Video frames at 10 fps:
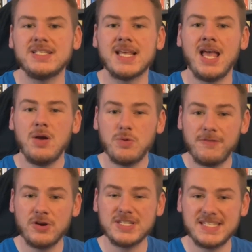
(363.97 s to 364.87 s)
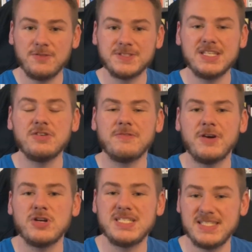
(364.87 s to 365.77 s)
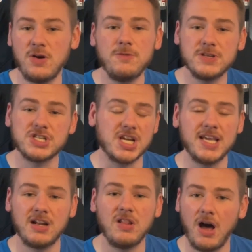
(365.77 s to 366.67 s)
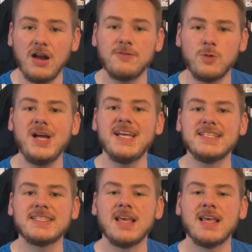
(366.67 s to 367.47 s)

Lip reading: We're very self-centered, very selfish in a lot of ways.